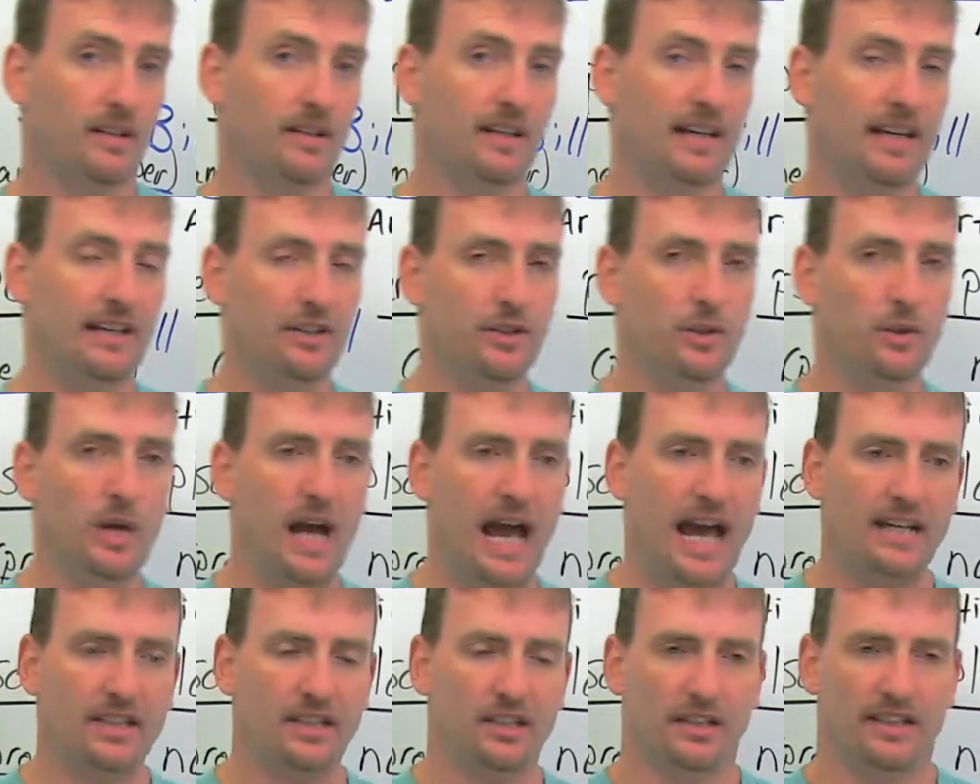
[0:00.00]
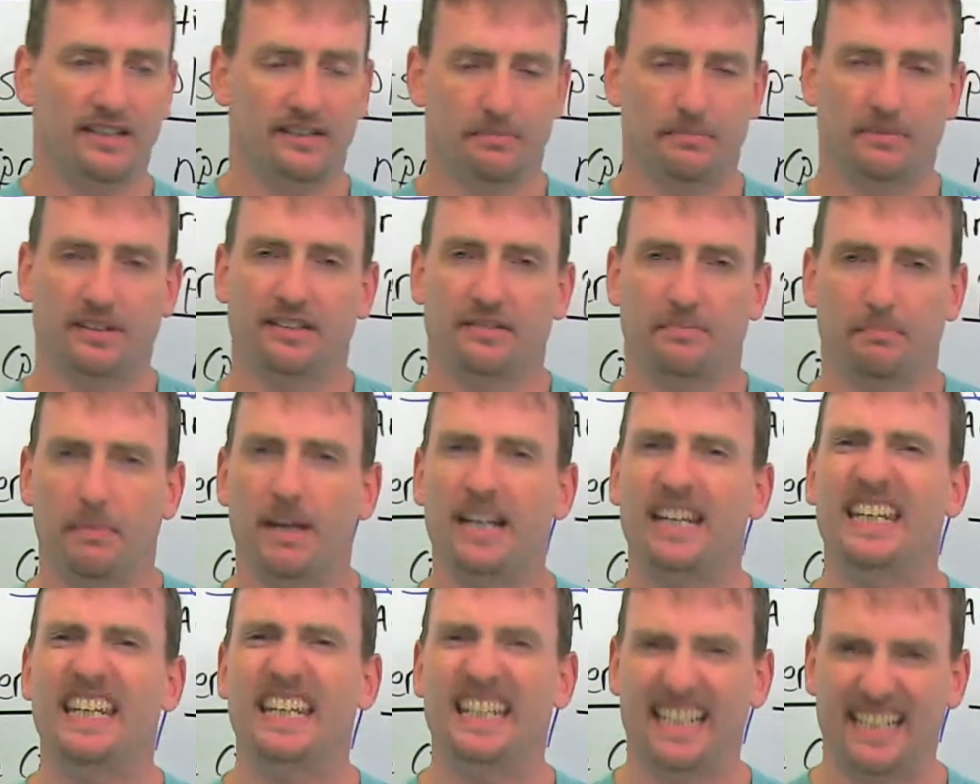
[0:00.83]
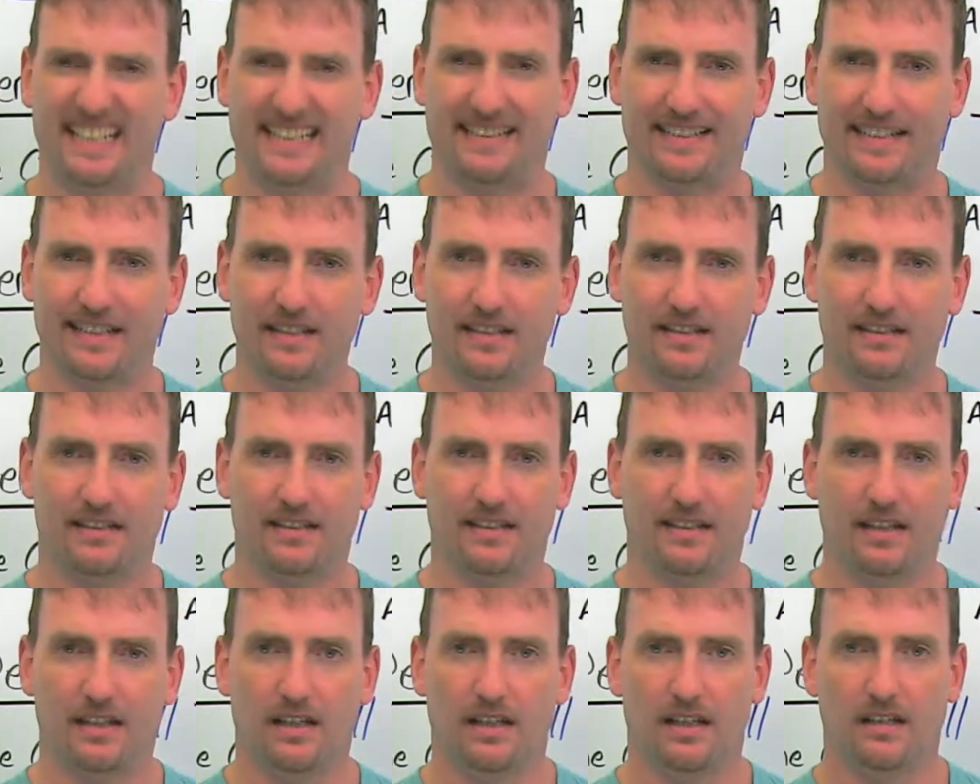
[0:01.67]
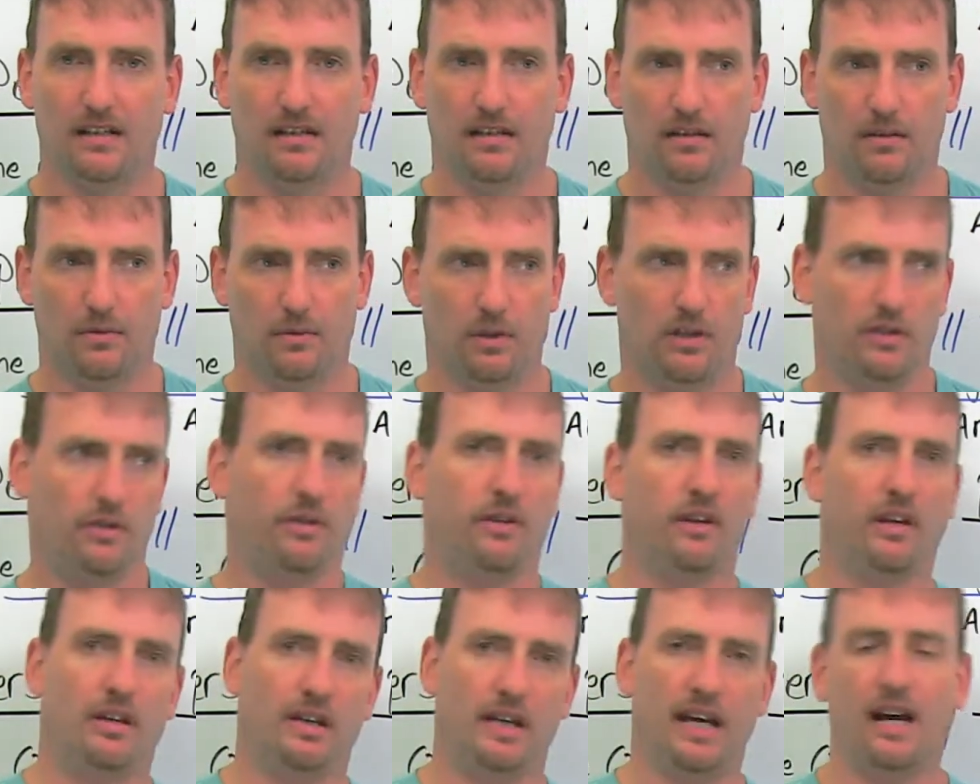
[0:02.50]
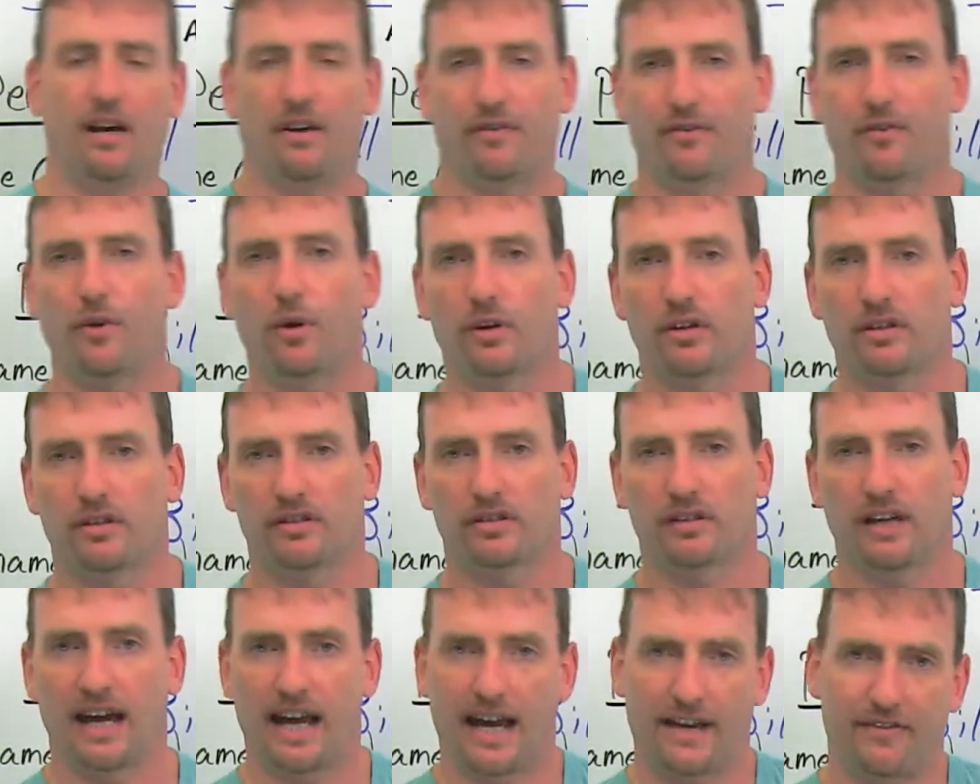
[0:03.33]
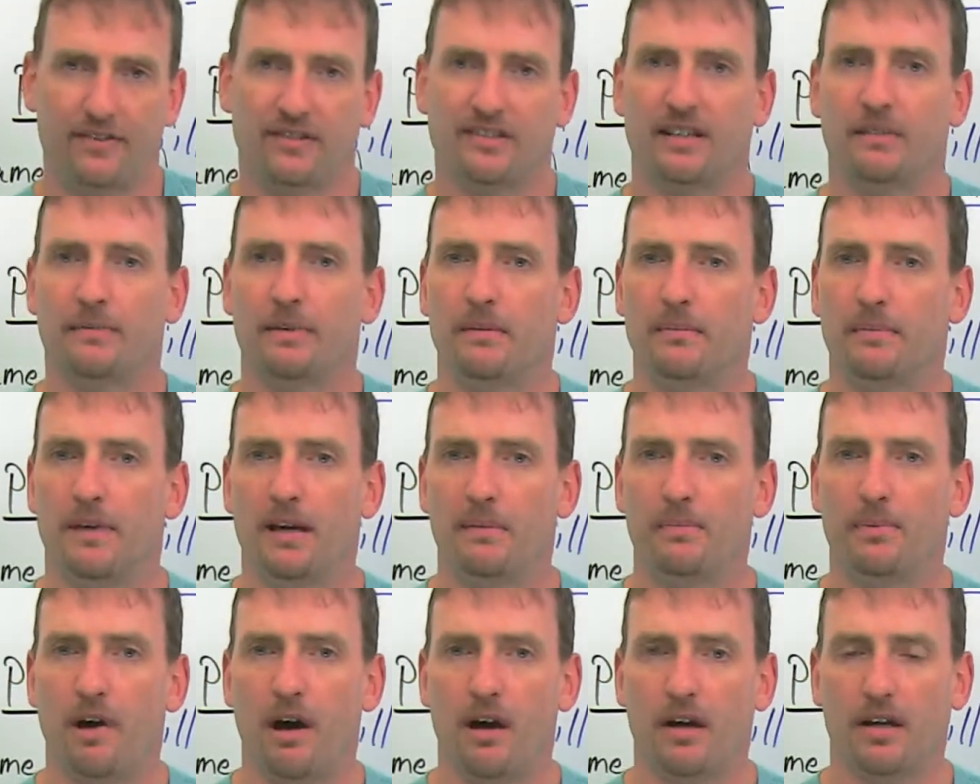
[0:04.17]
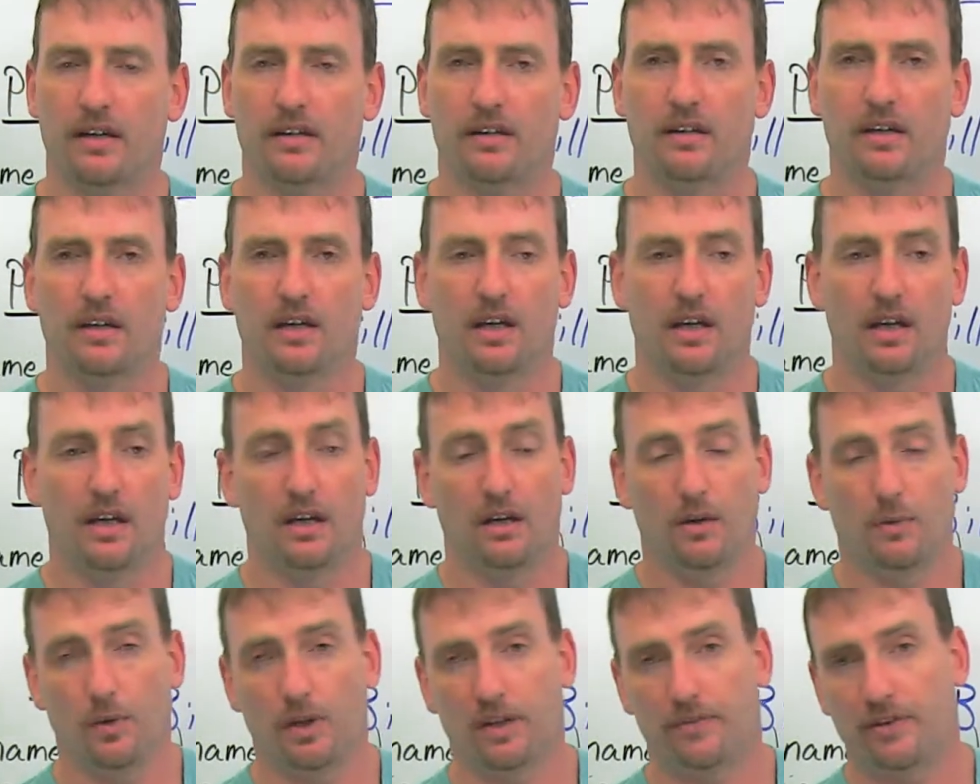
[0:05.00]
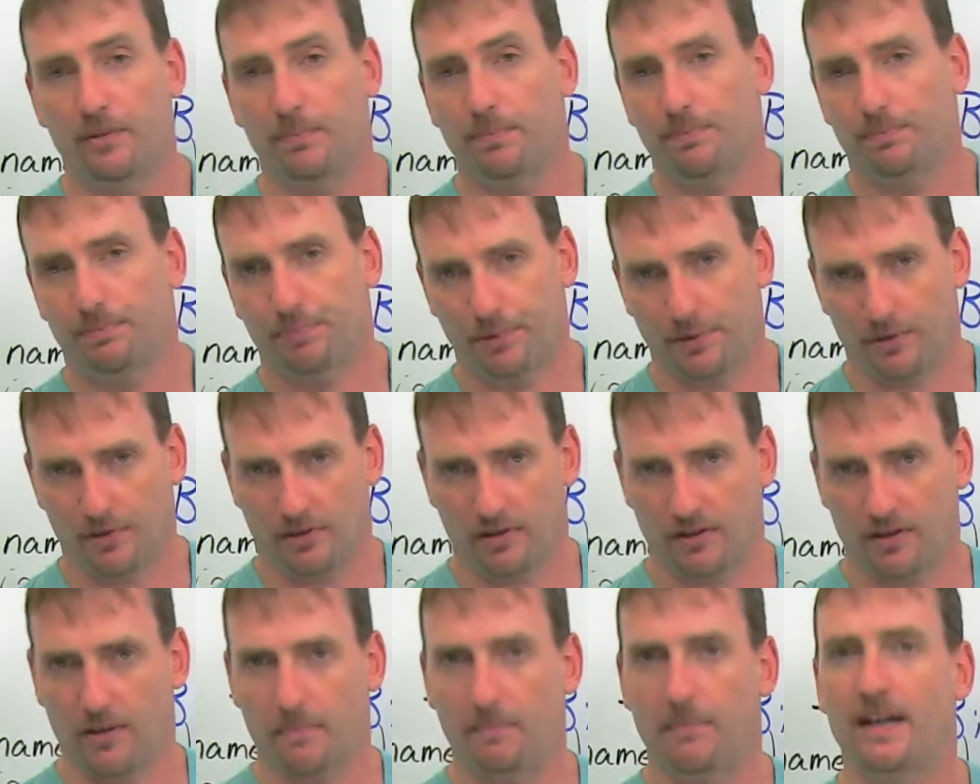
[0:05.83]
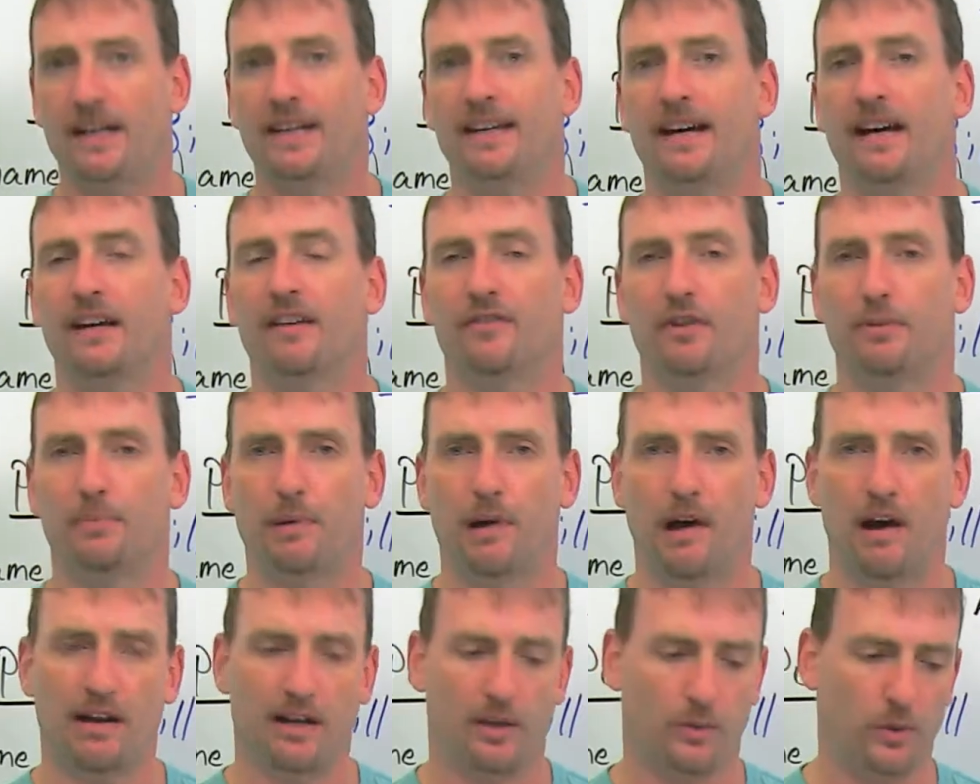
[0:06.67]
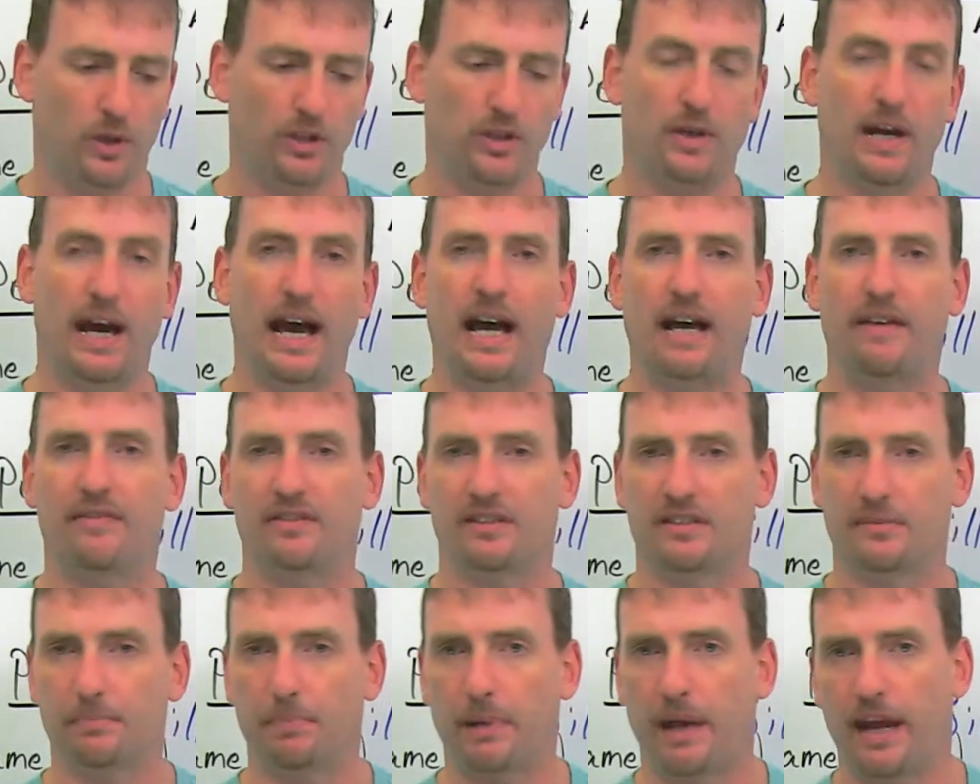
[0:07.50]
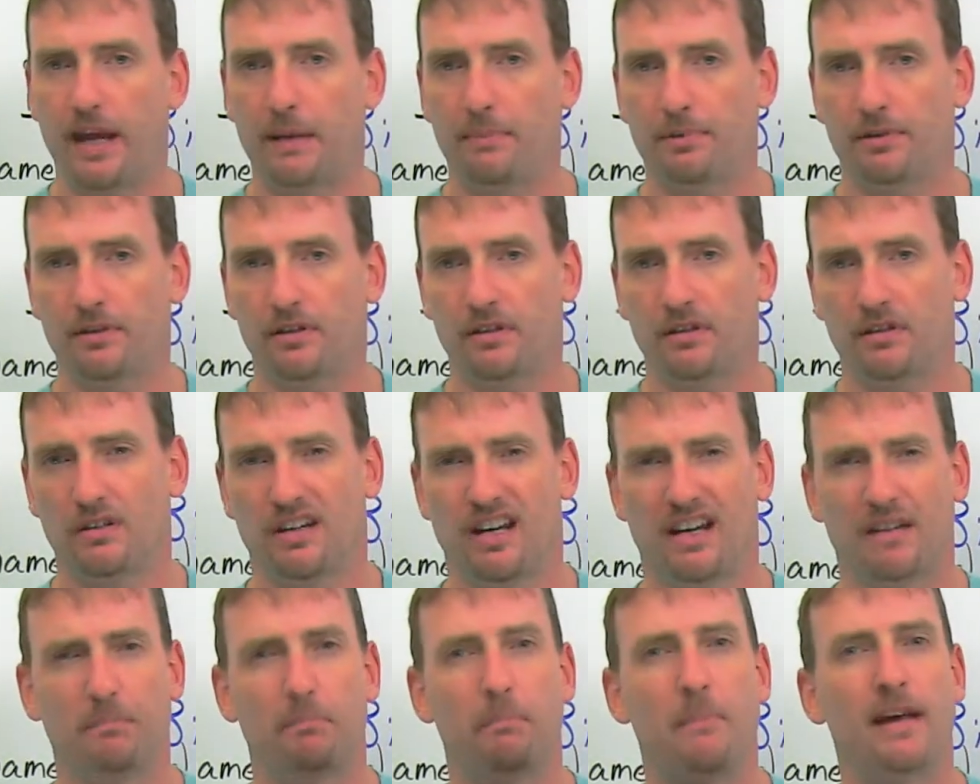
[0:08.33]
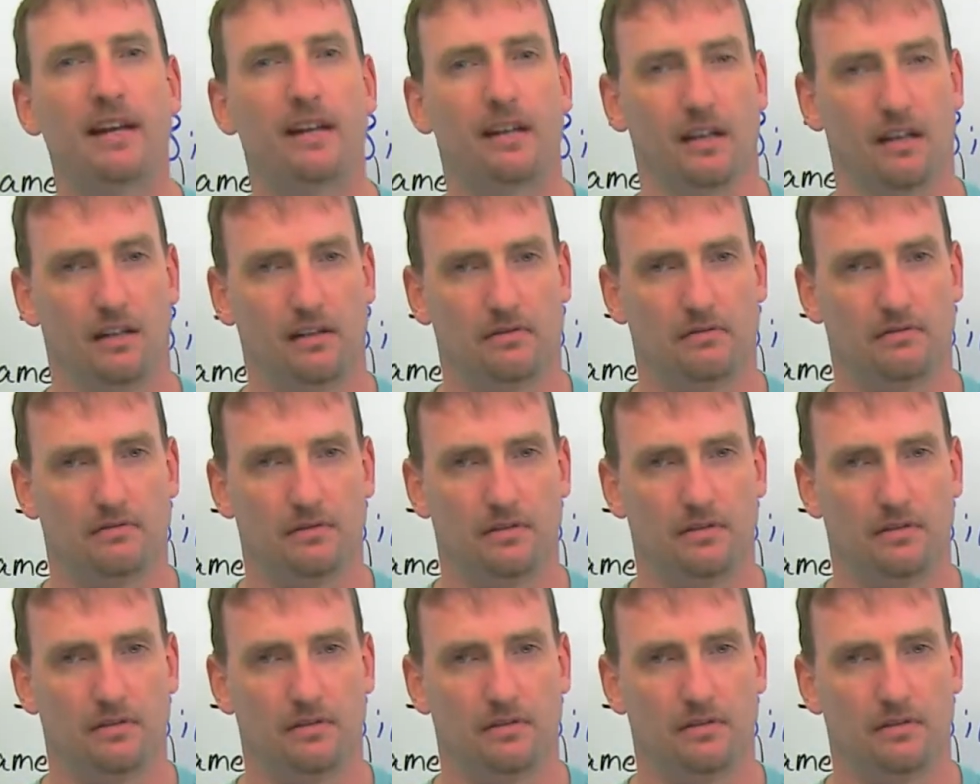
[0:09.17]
Does money exist? Well, you think, yeah, of course. I have some in my pocket. Well, if you pull the money out of your pocket, what you have is paper and metal.